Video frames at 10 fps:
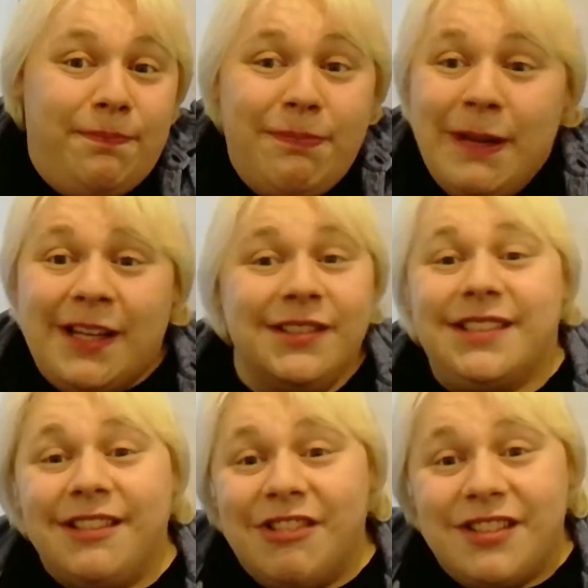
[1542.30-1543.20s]
because
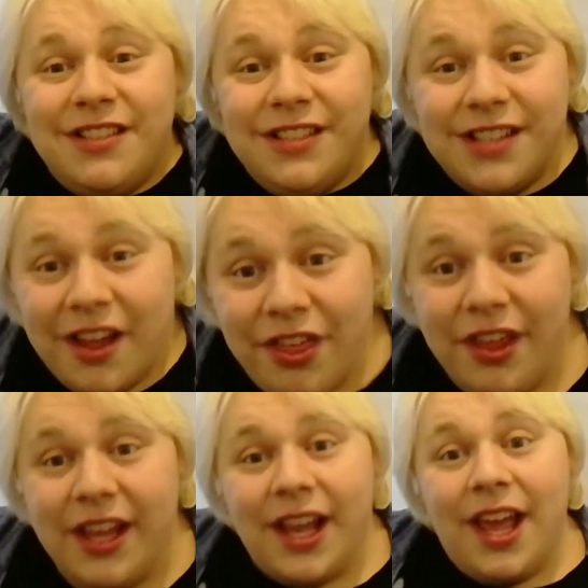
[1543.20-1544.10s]
there is
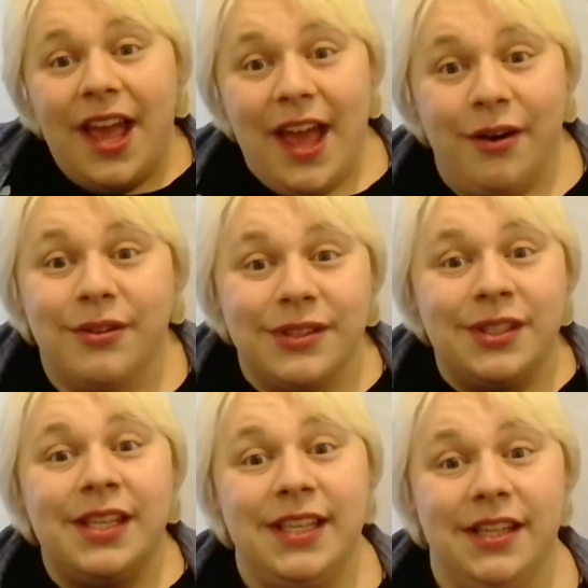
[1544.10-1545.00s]
nothing else
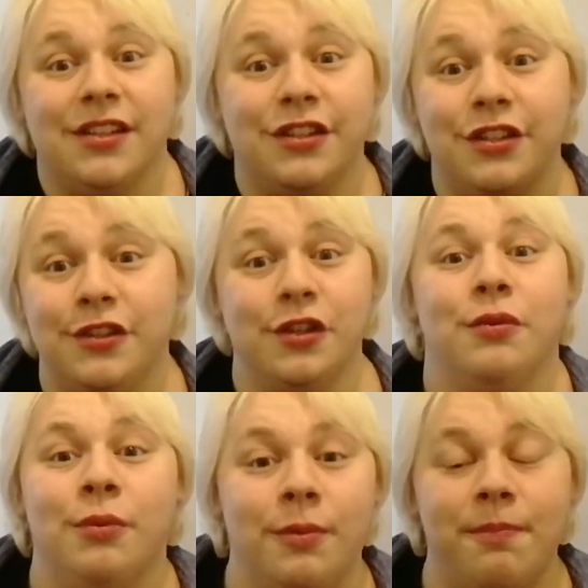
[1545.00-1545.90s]
here to
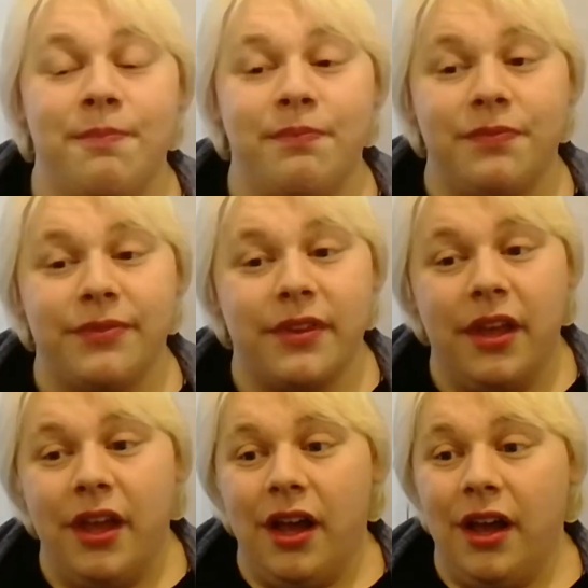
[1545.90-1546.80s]
do.
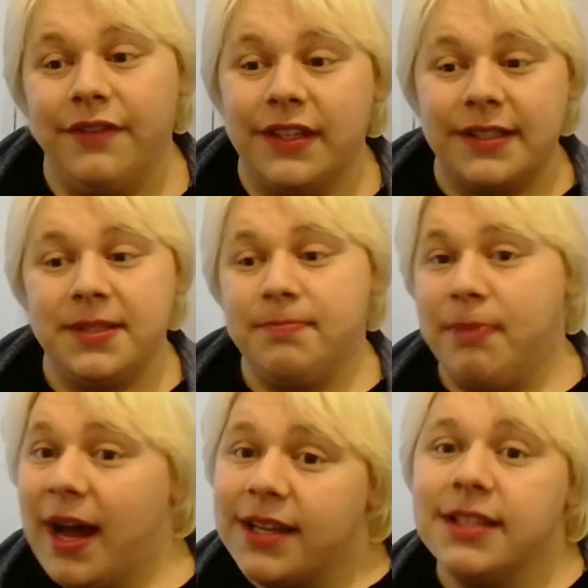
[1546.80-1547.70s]
I've
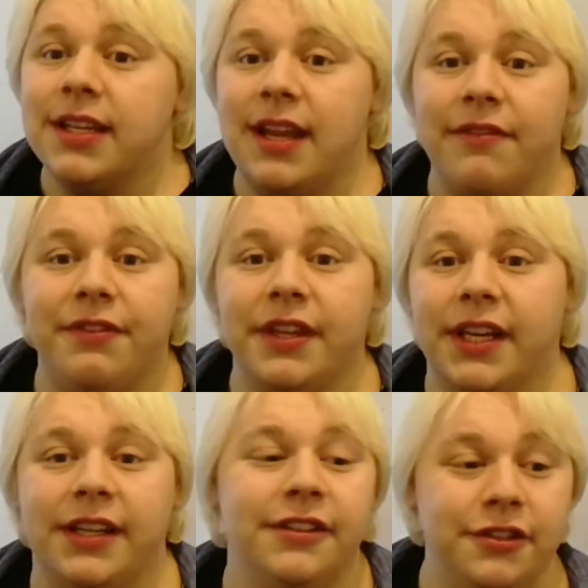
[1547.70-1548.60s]
expanded everything I
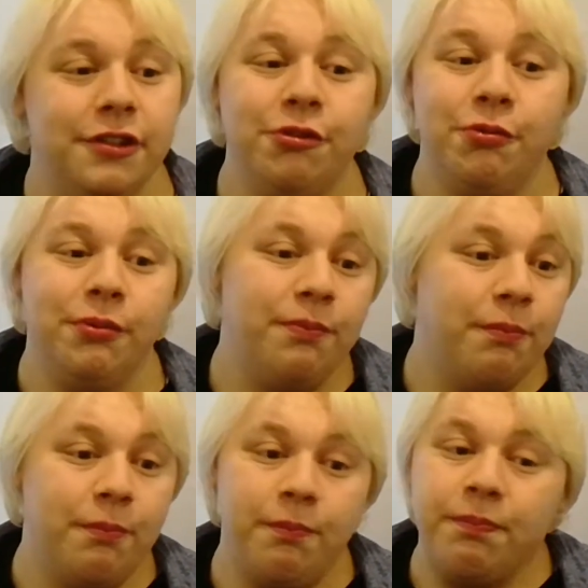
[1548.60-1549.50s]
can do
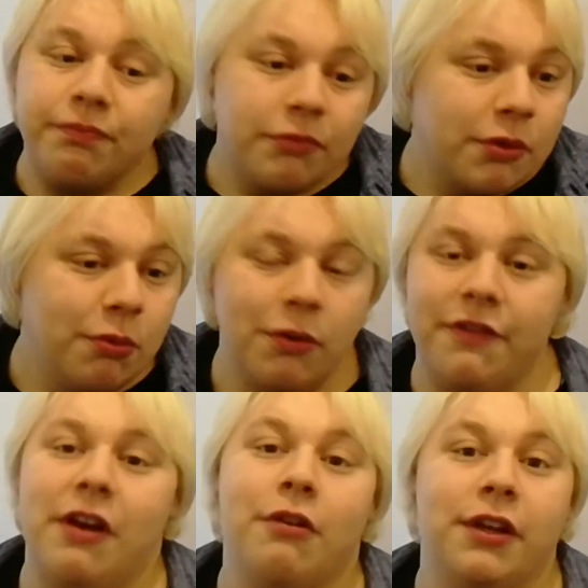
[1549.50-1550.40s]
with
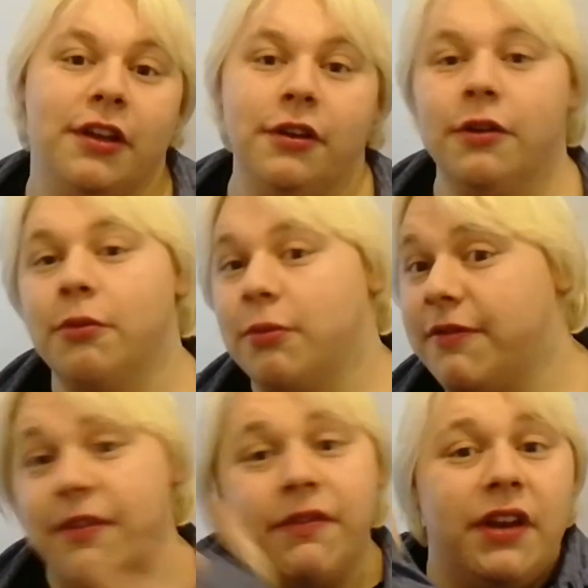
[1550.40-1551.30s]
Elgin, with
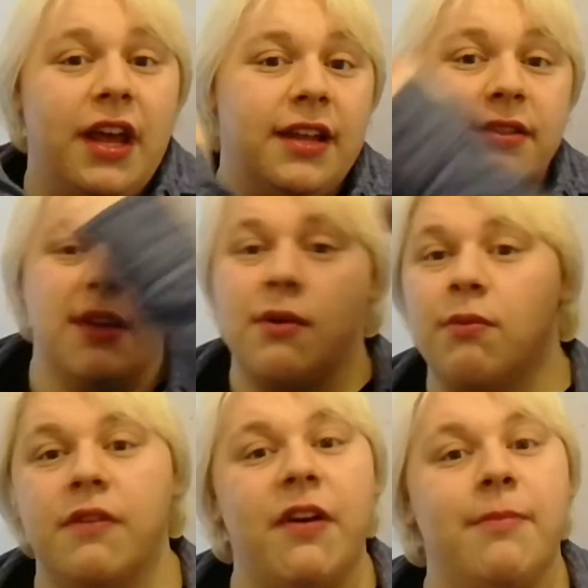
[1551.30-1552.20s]
Inverness,
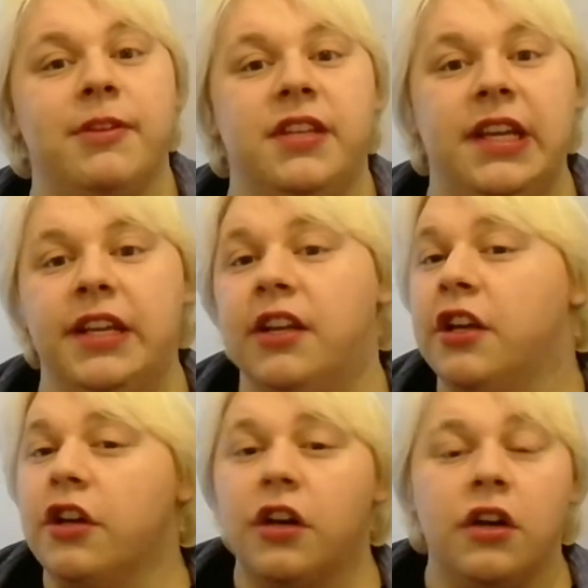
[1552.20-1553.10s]
with Aberdeen.
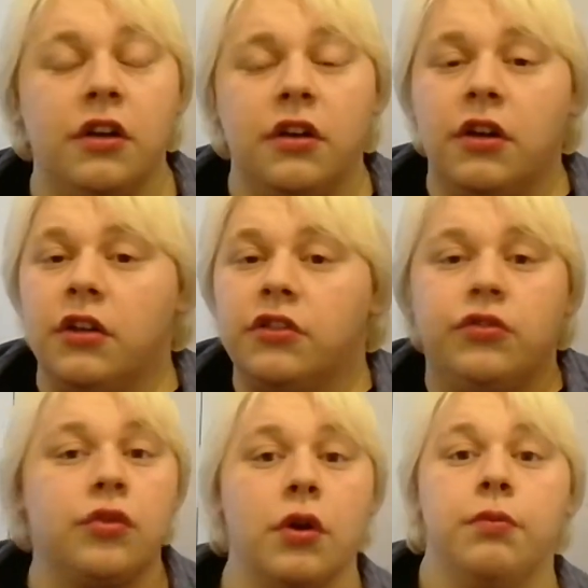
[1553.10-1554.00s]

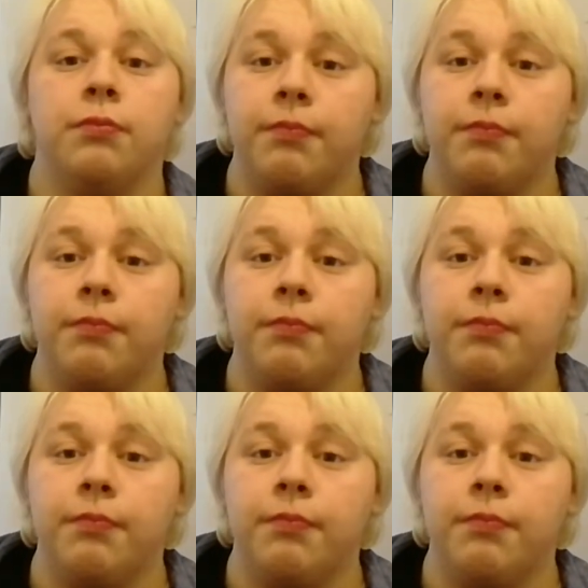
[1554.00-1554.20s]
True.